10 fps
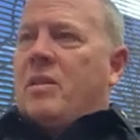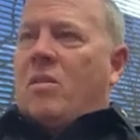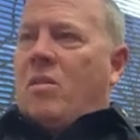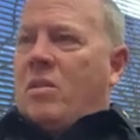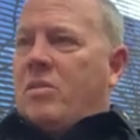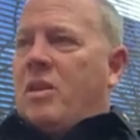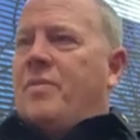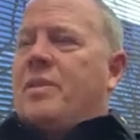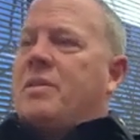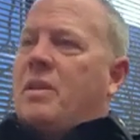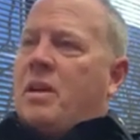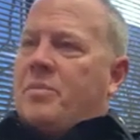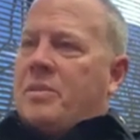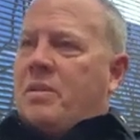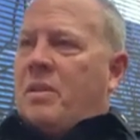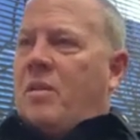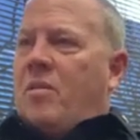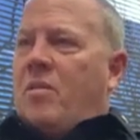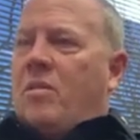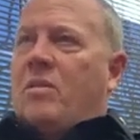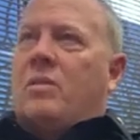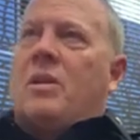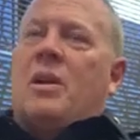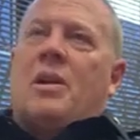on all our traffic stops, on uh, all our